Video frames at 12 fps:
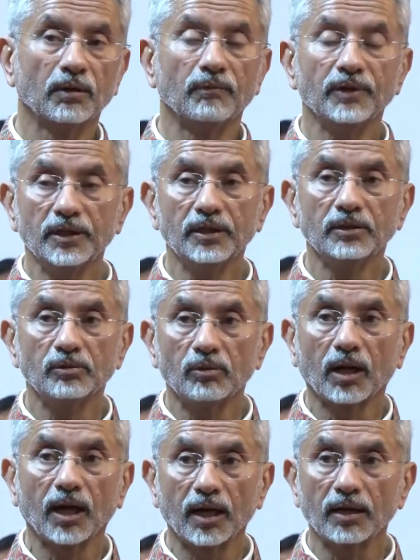We need to
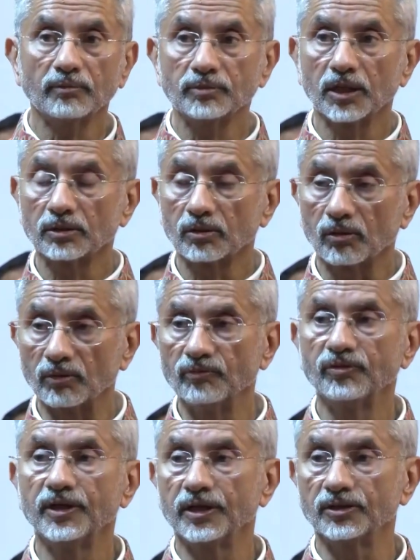have that
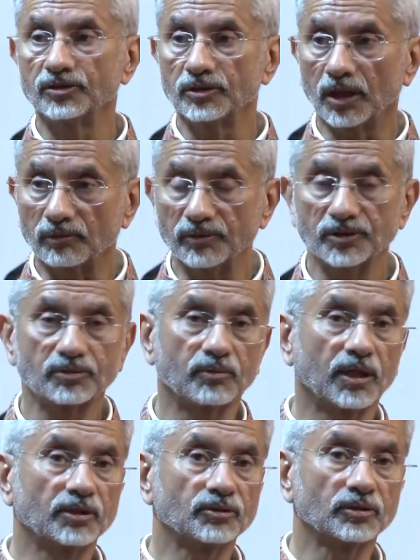confidence, that
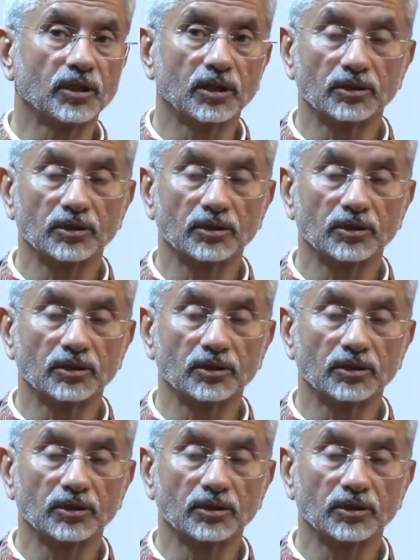vishwas,